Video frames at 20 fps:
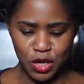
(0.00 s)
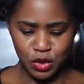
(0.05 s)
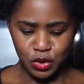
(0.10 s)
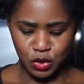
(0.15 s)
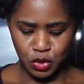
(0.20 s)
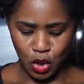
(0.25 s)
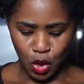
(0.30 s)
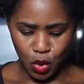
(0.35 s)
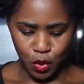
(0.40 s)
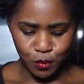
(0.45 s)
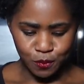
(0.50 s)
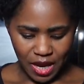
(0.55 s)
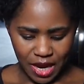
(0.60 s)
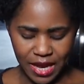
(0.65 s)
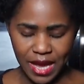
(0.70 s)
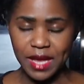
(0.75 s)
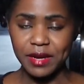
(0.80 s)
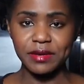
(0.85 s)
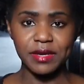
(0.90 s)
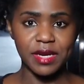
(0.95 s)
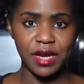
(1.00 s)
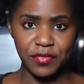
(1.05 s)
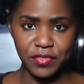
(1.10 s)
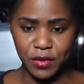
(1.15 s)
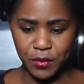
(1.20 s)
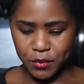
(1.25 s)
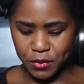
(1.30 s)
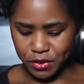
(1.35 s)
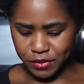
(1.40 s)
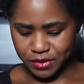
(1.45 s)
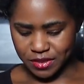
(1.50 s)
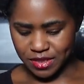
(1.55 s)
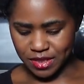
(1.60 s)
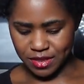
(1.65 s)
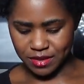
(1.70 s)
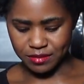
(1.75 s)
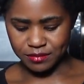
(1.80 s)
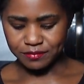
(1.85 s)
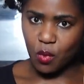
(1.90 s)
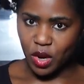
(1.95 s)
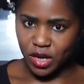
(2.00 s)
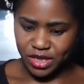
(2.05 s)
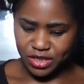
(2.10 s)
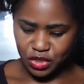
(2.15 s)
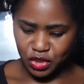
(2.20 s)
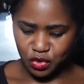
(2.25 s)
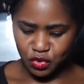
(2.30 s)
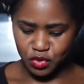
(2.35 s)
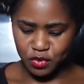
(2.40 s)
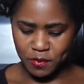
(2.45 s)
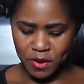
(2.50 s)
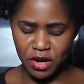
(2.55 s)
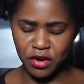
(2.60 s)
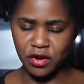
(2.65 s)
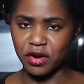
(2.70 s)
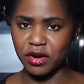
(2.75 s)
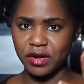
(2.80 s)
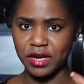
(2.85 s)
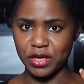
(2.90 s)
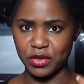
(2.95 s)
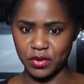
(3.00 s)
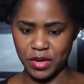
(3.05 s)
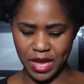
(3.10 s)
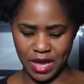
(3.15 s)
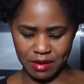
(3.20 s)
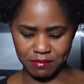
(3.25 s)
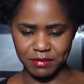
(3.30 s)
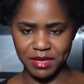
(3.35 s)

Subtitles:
So again, nothing worse than wanting to use butter and you can't